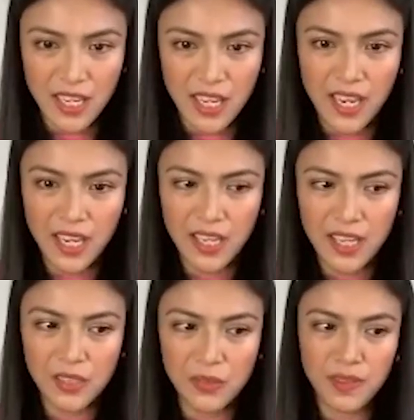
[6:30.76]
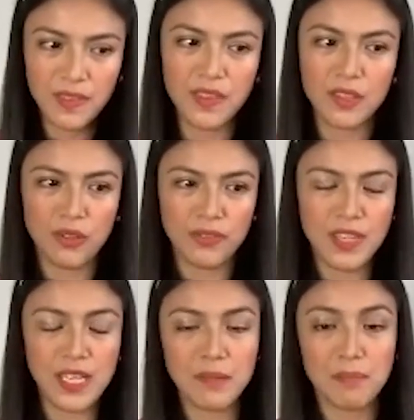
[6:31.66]
and with
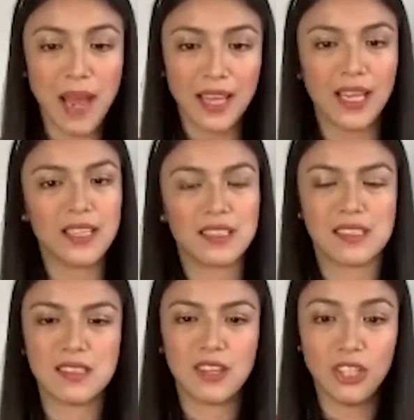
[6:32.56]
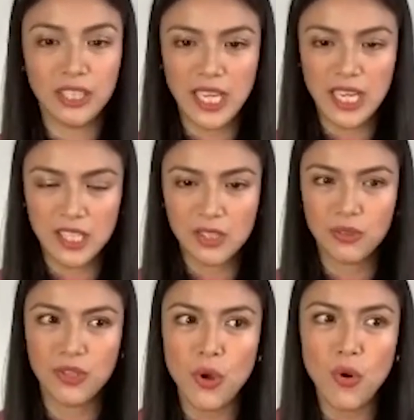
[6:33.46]
feeling balanced all day.
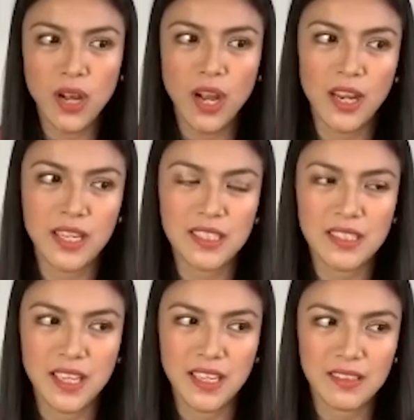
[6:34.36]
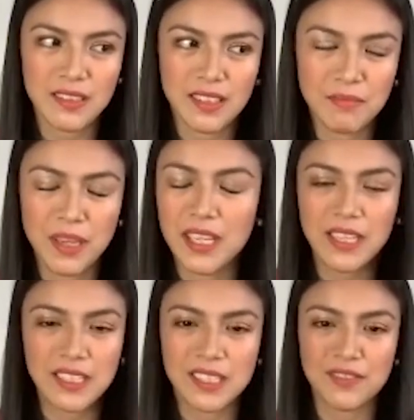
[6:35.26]
So yoga is like my
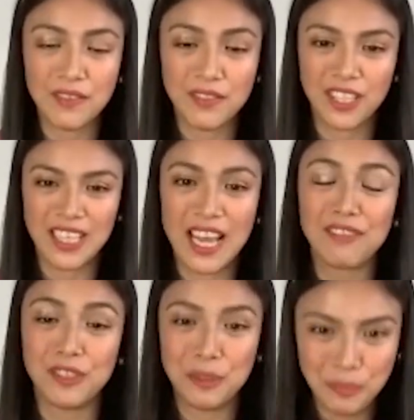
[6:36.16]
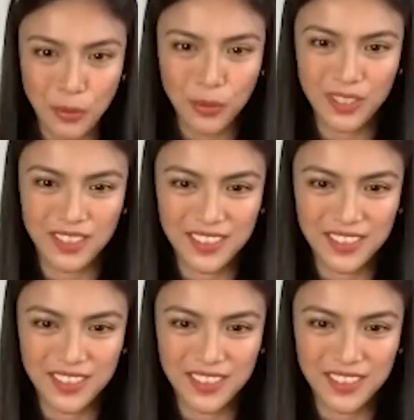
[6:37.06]
next favorite after pole.